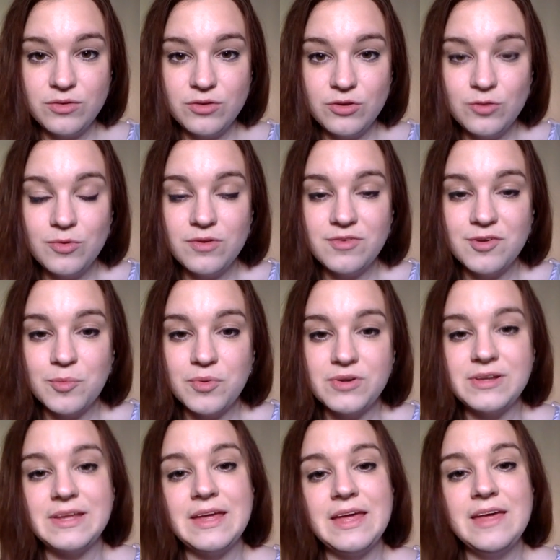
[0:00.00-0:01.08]
do move your
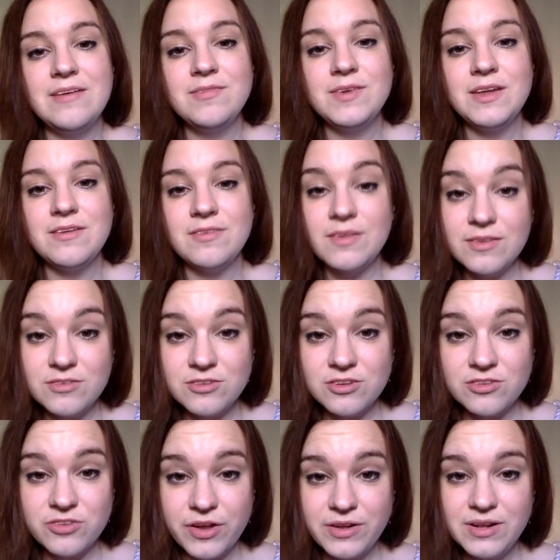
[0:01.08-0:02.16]
body, even if it's
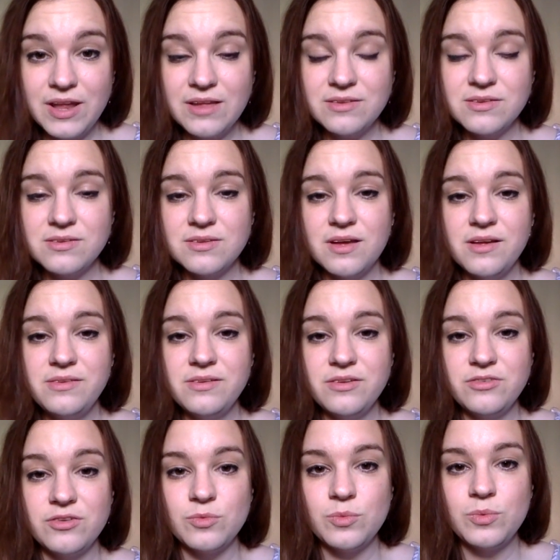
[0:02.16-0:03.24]
just gentle exercise
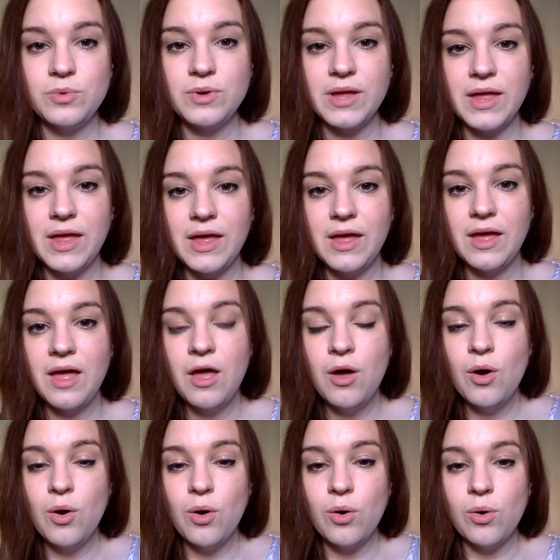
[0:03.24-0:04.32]
such as walking
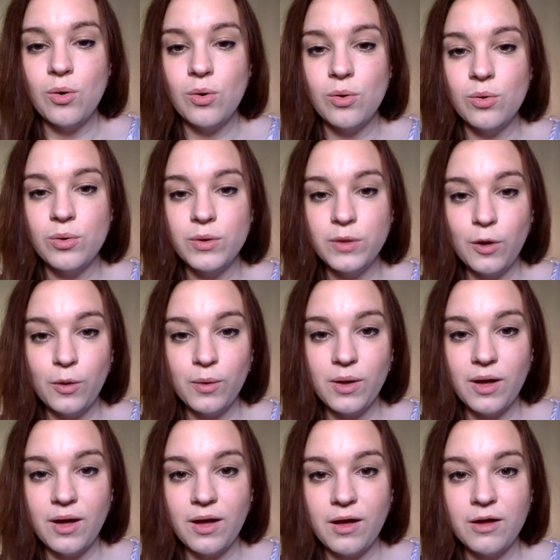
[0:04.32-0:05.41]
or
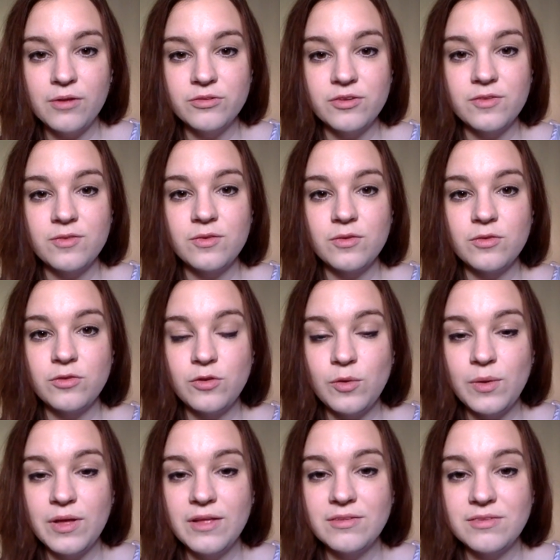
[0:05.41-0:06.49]
yoga, just
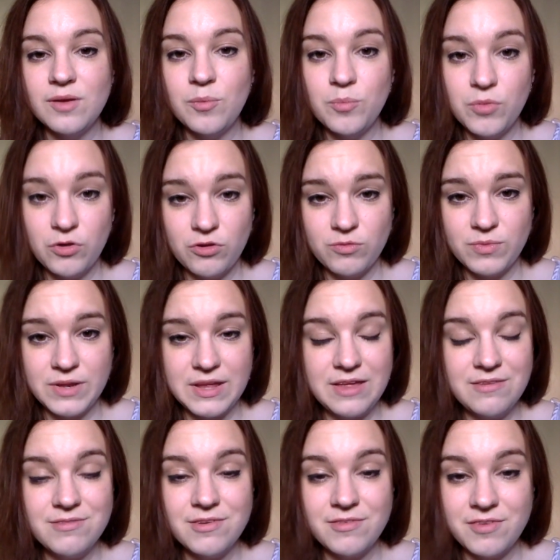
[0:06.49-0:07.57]
doing some movement,
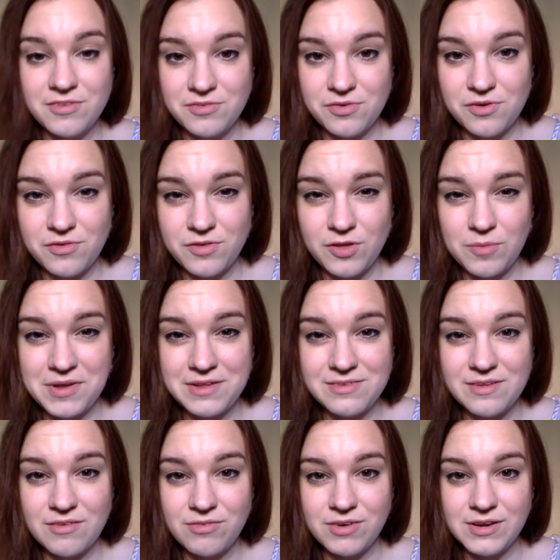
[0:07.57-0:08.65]
even if it's for a few minutes
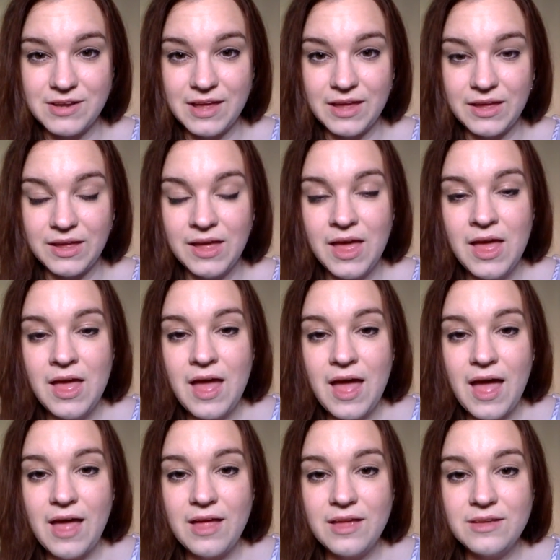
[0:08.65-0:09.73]
every day.
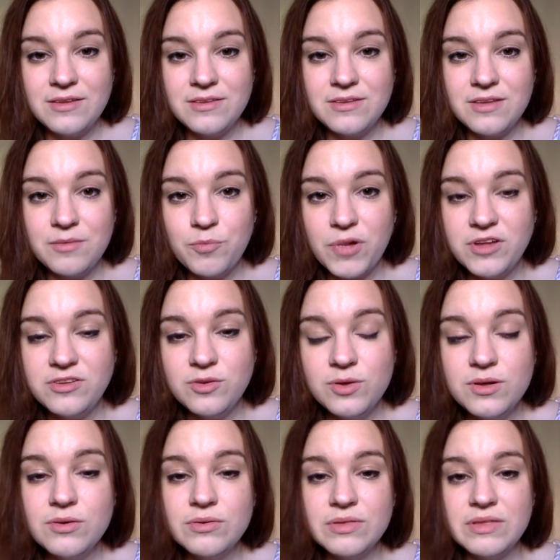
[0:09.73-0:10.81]
And by
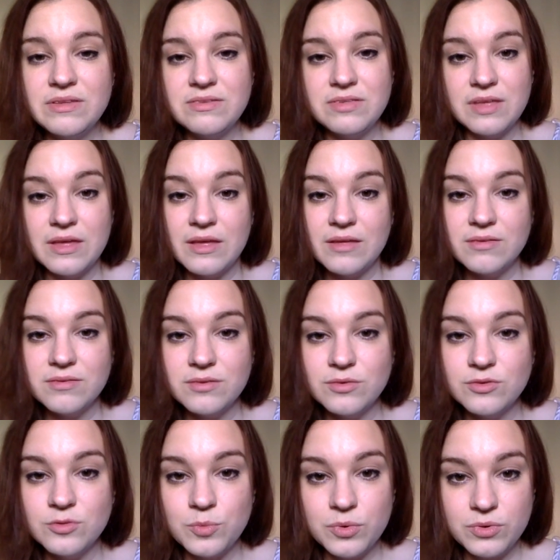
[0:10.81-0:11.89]
doing all these things, you're
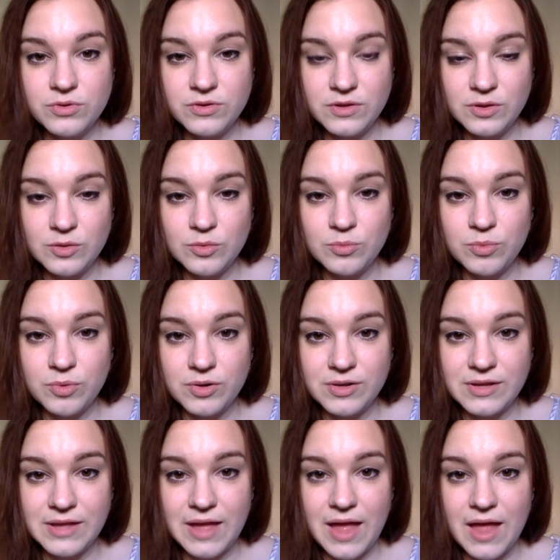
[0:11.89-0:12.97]
supporting your
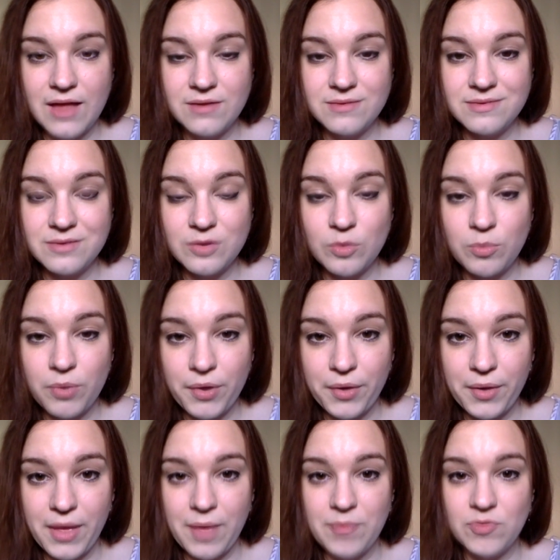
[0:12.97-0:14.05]
body and your
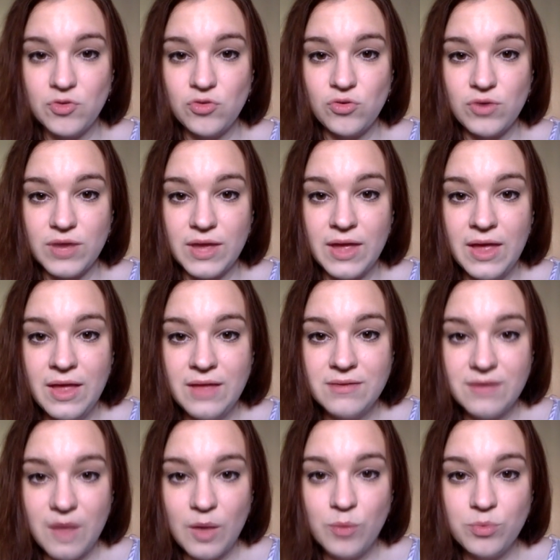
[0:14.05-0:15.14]
biochemistry to
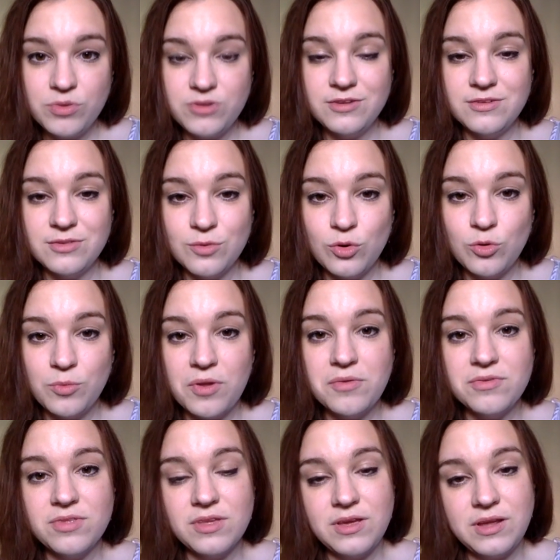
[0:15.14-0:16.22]
help produce the
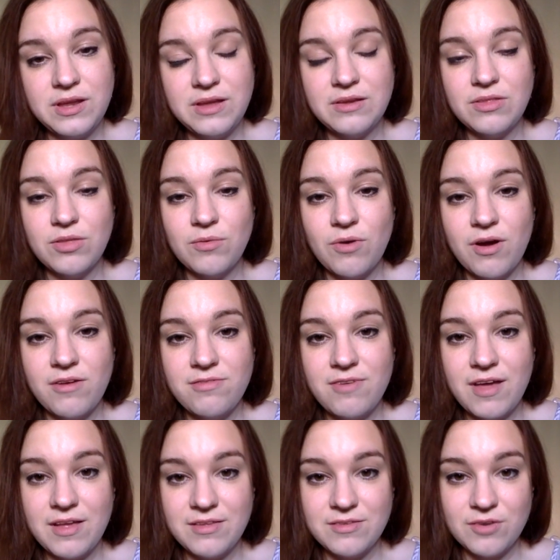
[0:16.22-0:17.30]
hormones that you need at the right
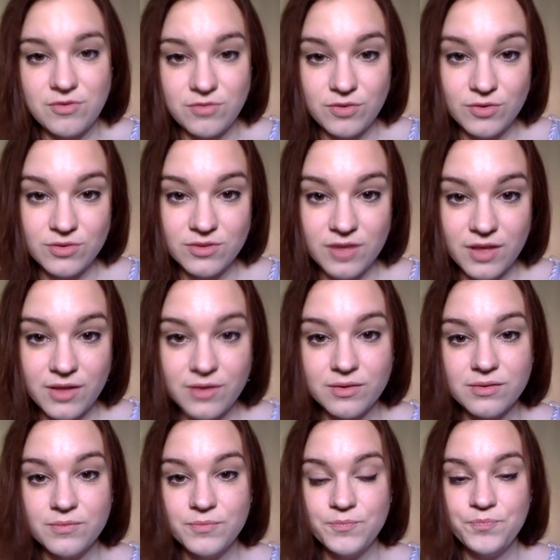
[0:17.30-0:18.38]
phase of your
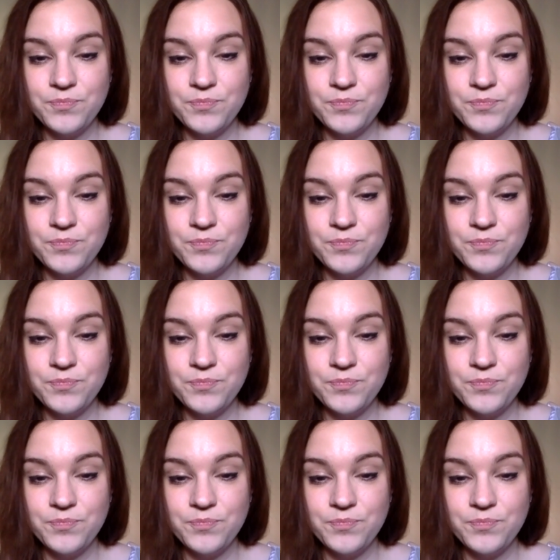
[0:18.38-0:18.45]
cycle.